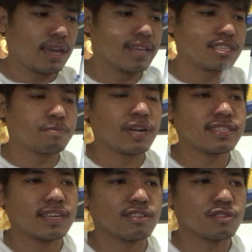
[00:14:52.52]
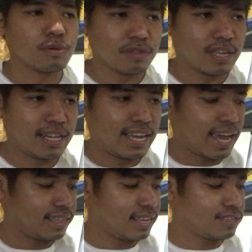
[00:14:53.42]
express it totally
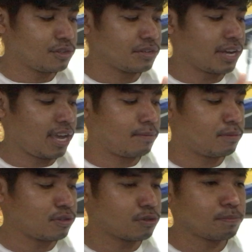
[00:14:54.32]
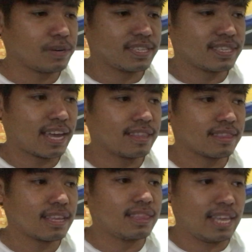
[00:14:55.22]
unless you're able to present
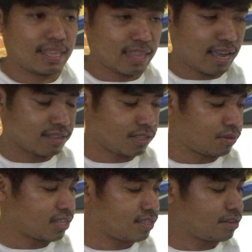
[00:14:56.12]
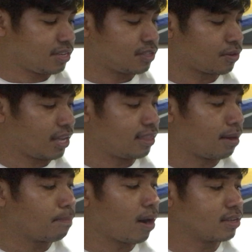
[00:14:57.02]
the details. So that's the reason in the
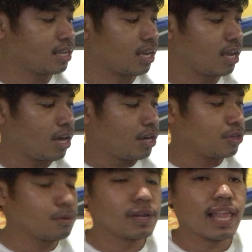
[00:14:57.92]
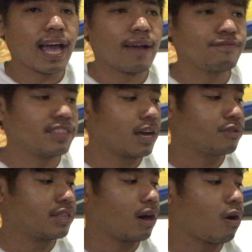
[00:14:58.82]
body you will have now
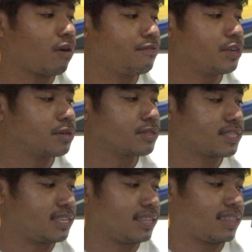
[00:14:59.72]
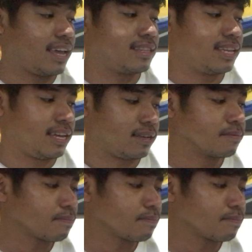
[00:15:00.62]
the obvious detailing.